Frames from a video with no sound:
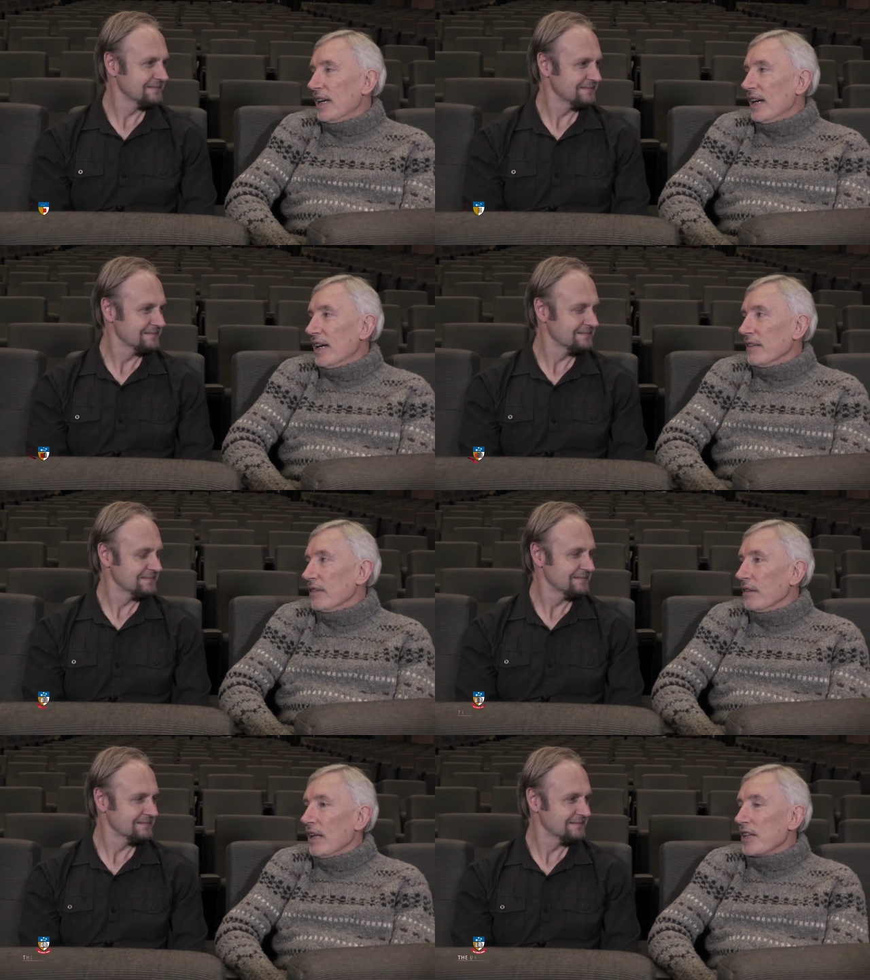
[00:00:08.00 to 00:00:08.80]
Speaker 1: uh,
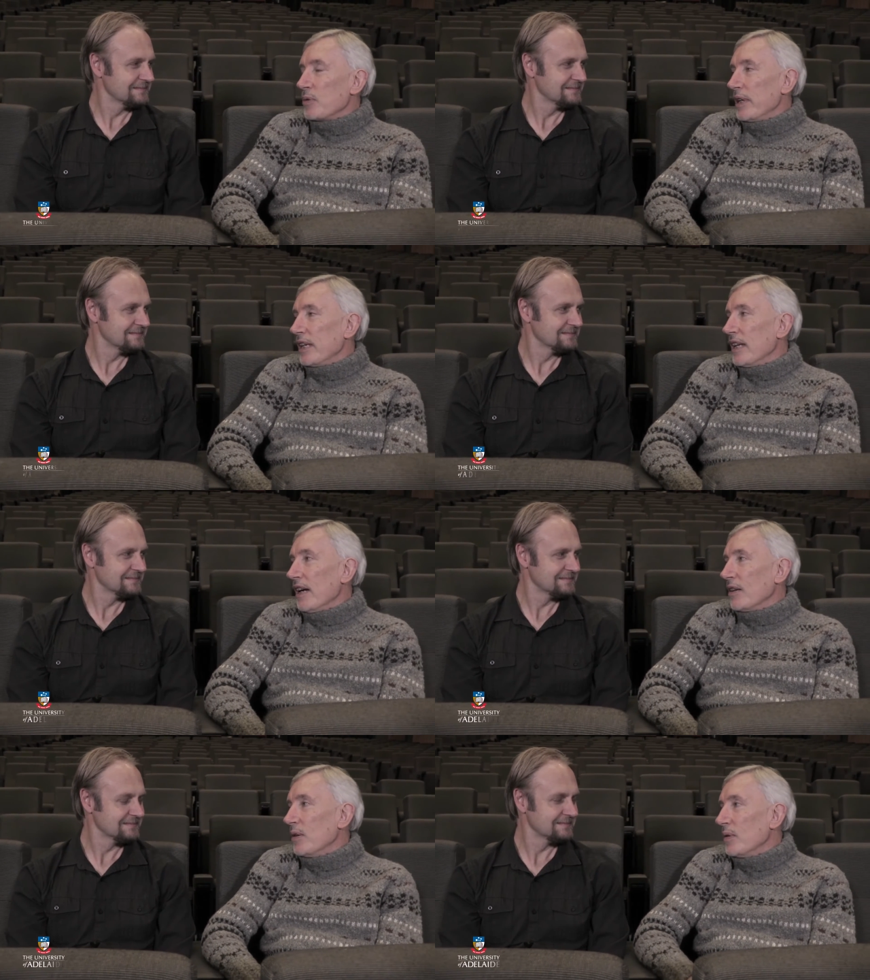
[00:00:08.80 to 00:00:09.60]
the last week in
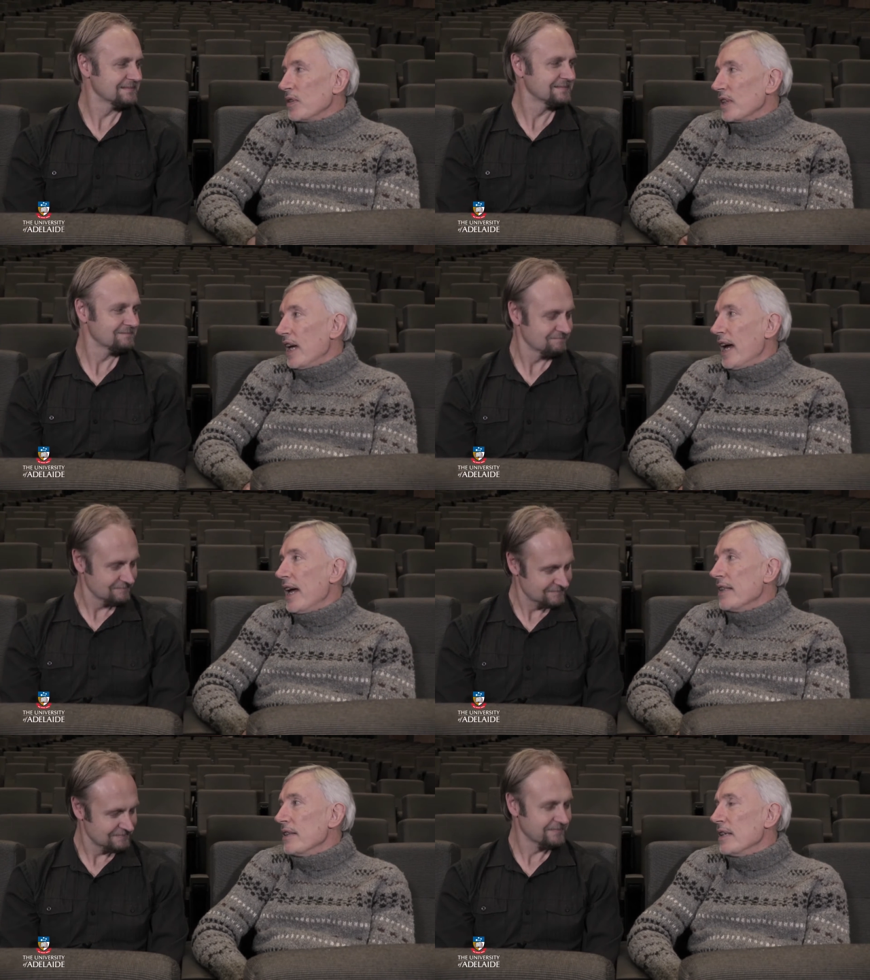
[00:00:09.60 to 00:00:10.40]
our course,
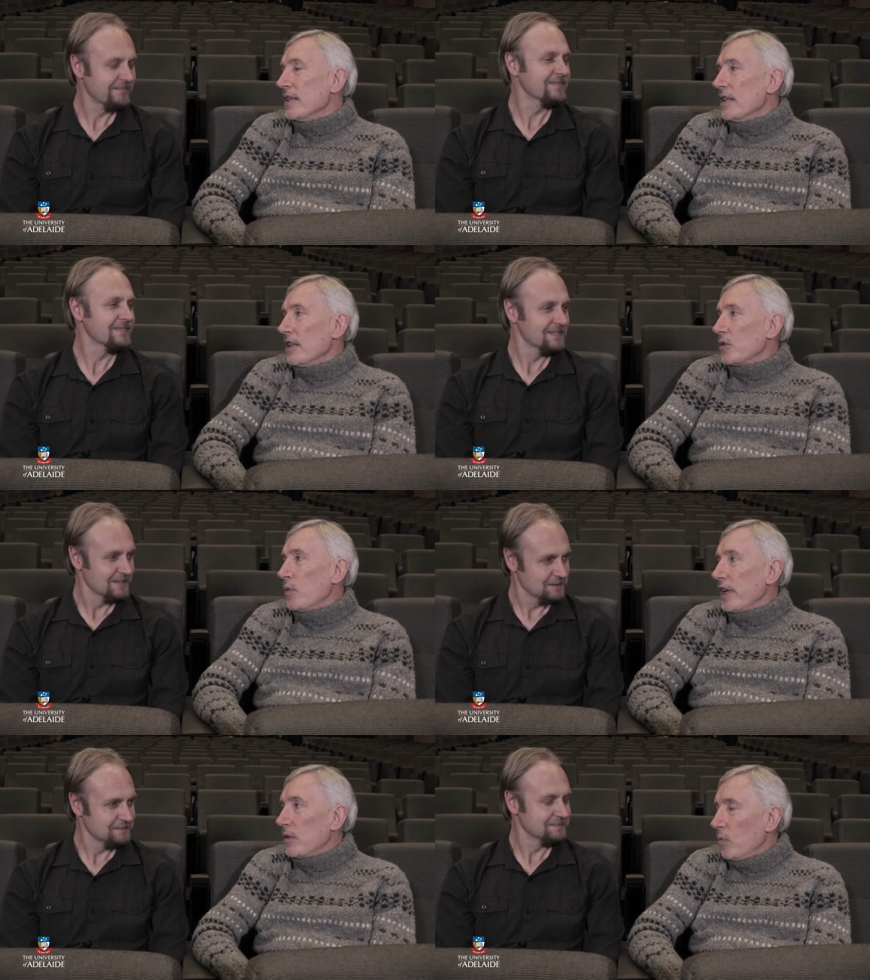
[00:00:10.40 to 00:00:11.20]
and this
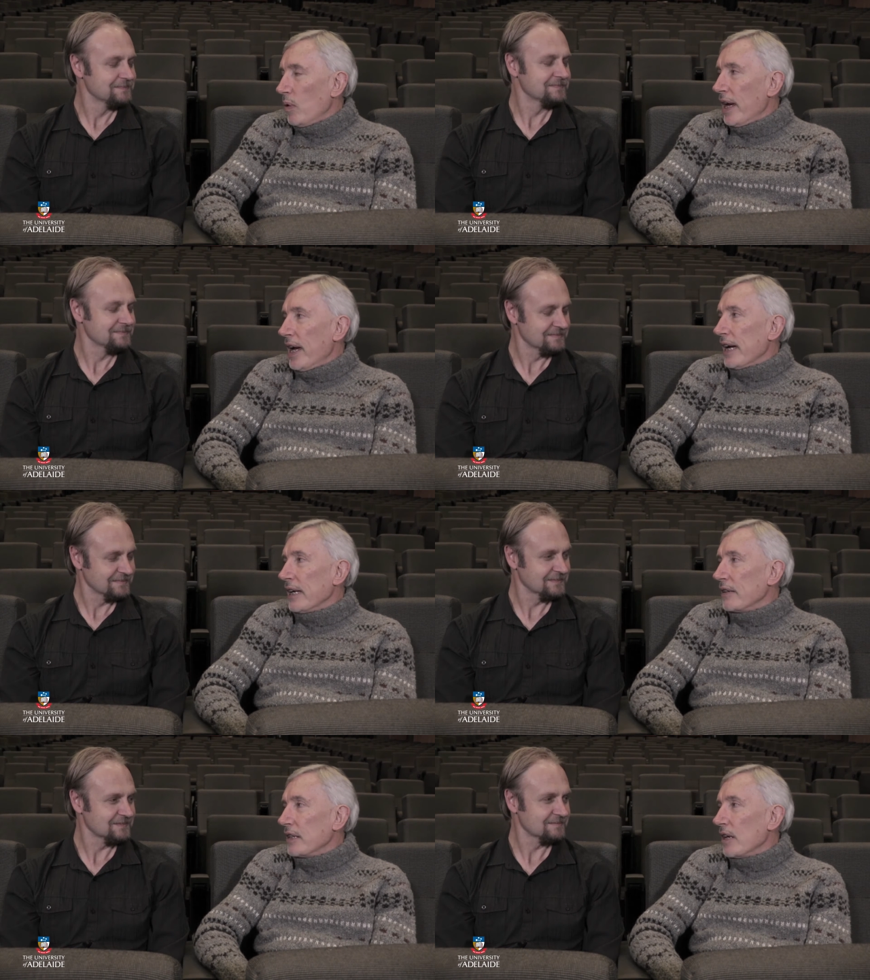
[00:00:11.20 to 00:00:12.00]
week
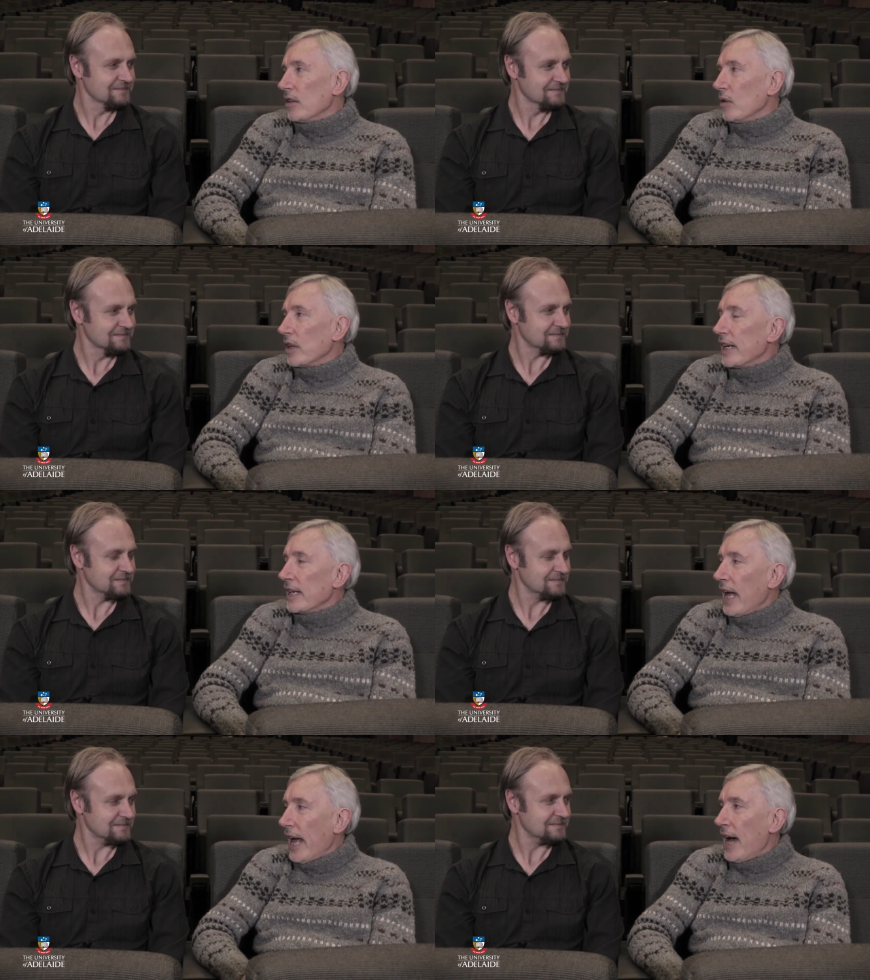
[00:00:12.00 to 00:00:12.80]
we're going to look at
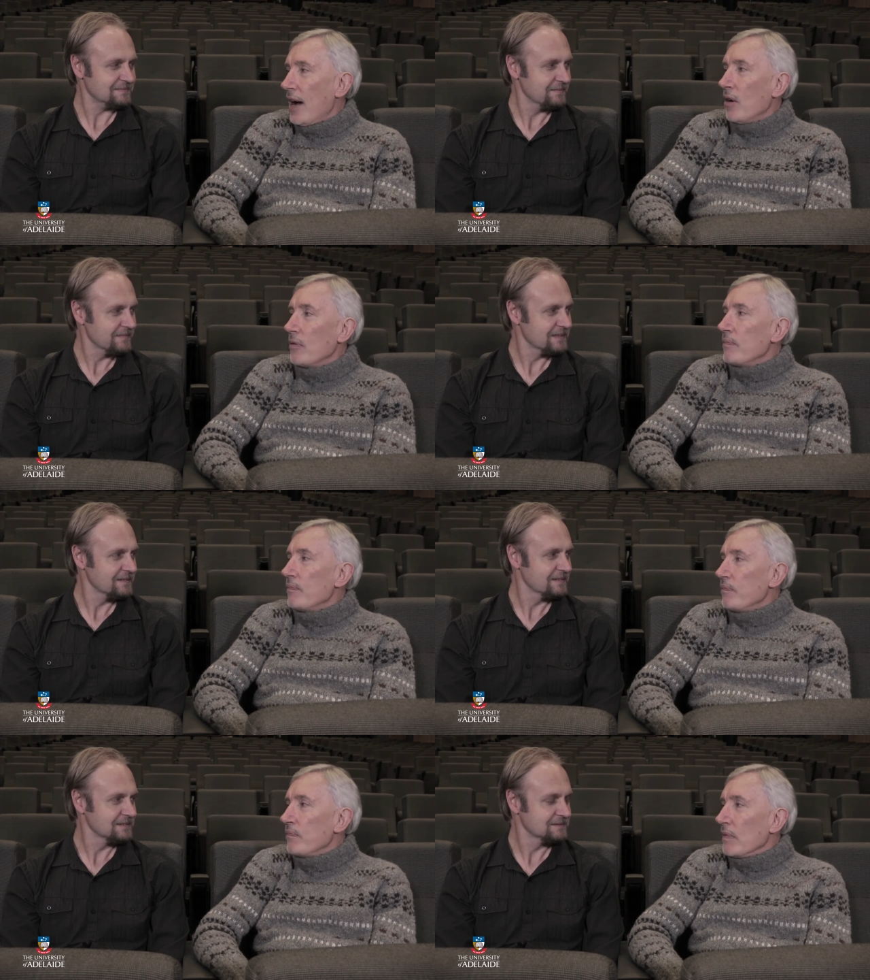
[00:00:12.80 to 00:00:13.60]
how
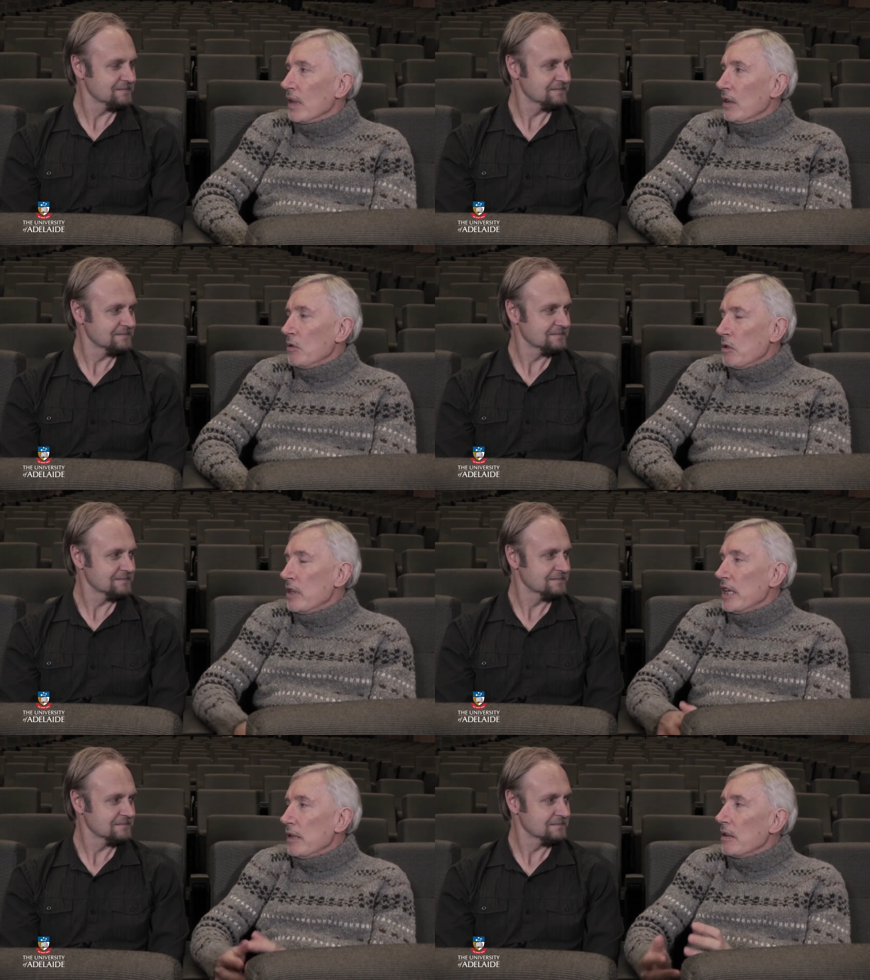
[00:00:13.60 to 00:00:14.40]

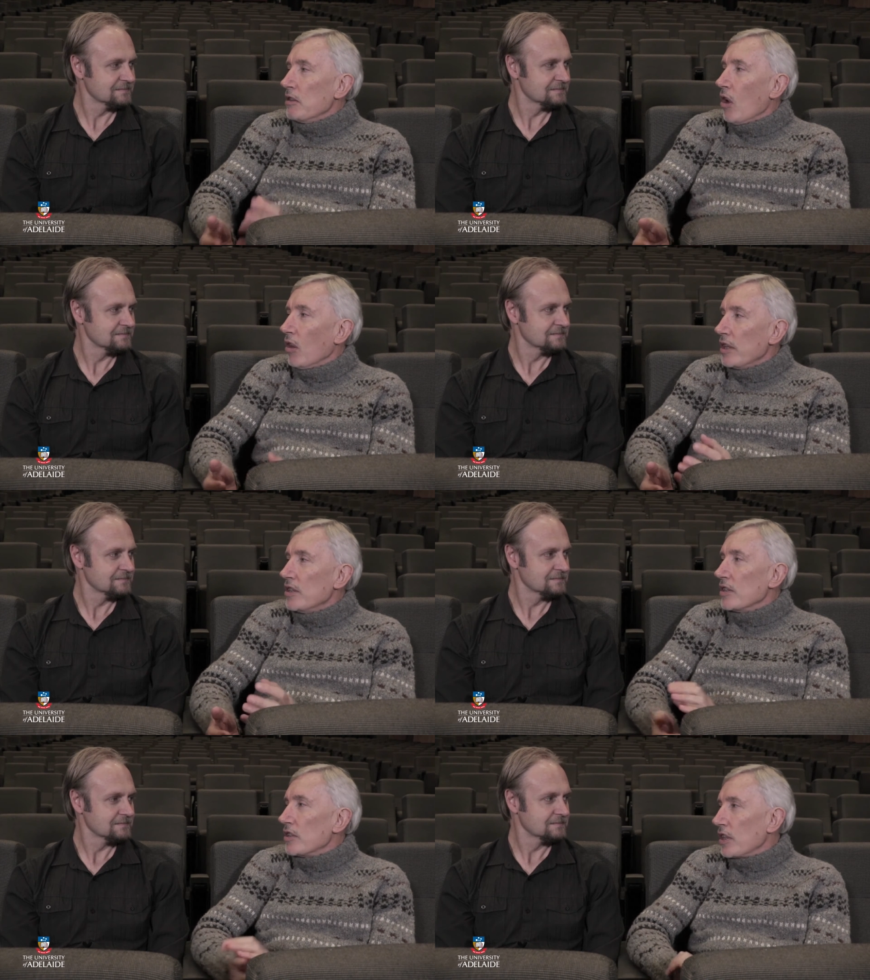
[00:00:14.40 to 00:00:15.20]
the
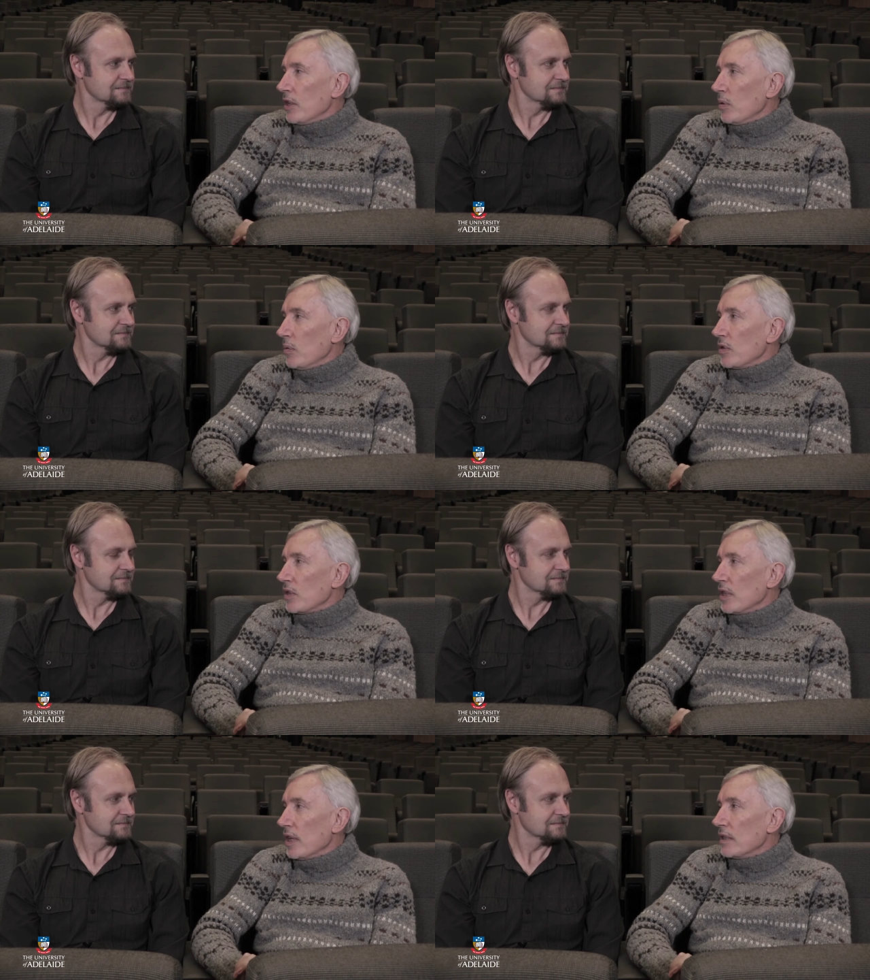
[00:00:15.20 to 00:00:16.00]
knowledge and
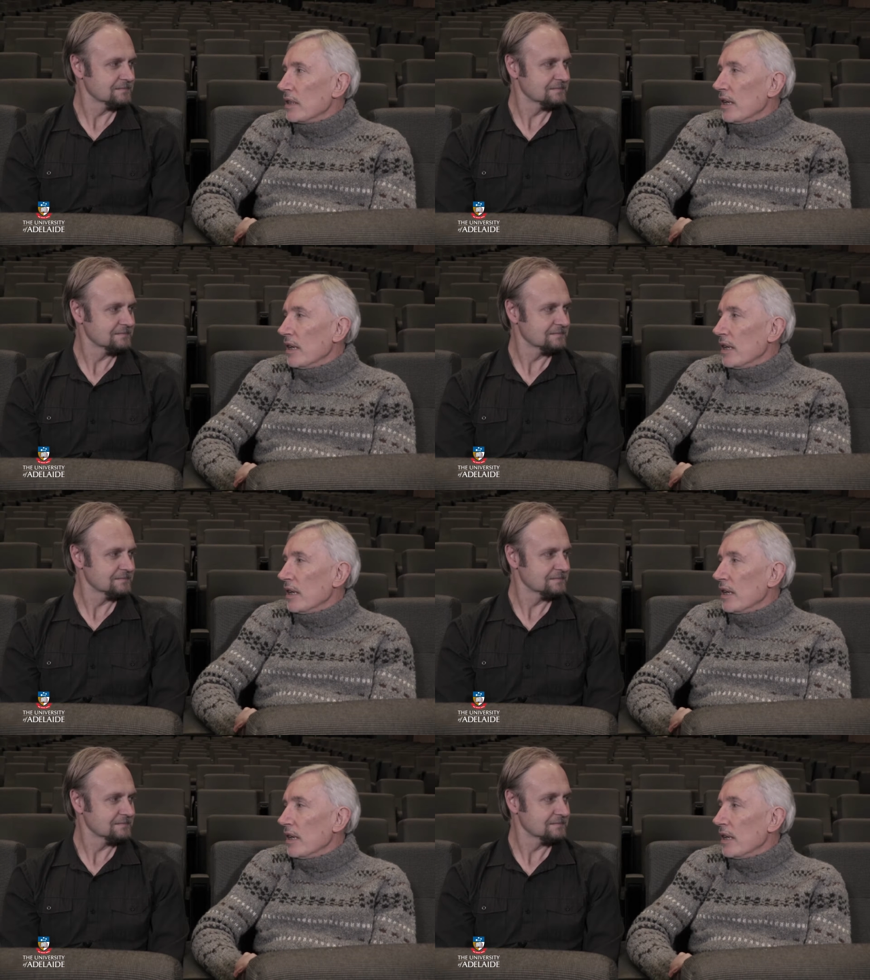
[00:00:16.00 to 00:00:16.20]
skills that